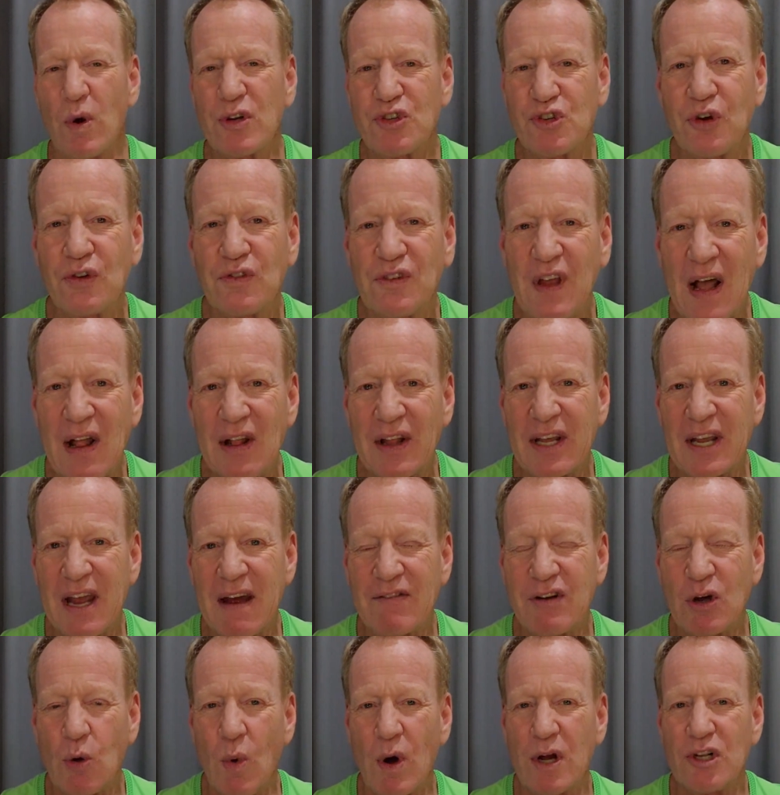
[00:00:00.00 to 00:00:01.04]
what you're telling
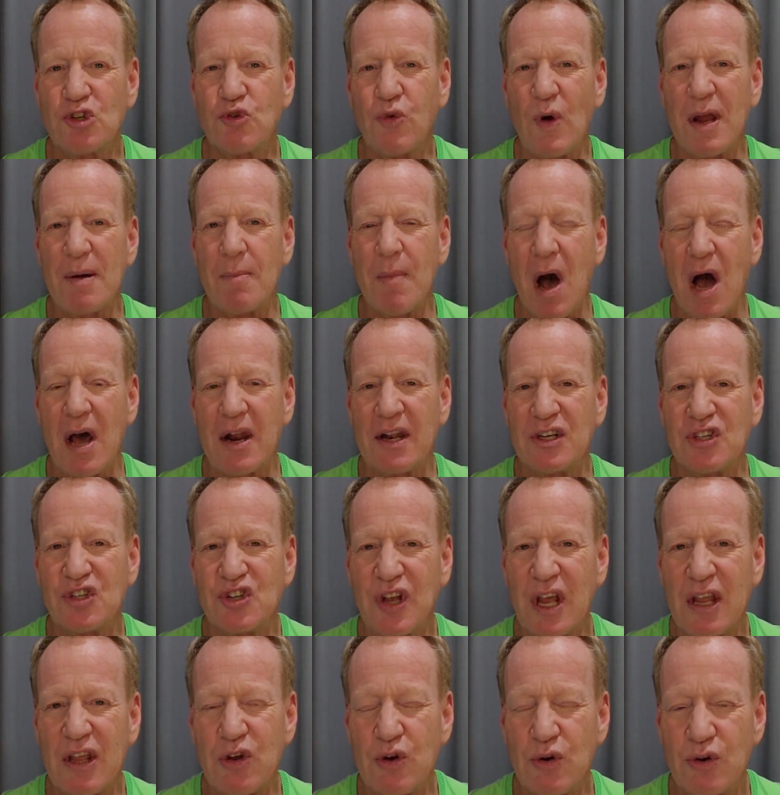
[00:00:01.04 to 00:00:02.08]
everyone, Draymond,
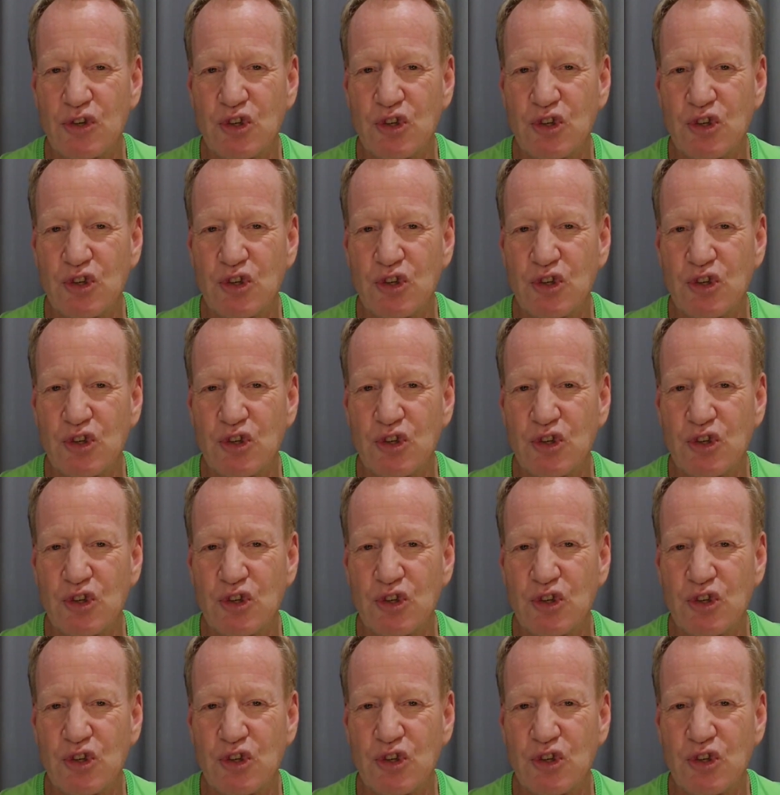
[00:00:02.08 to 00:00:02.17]
is that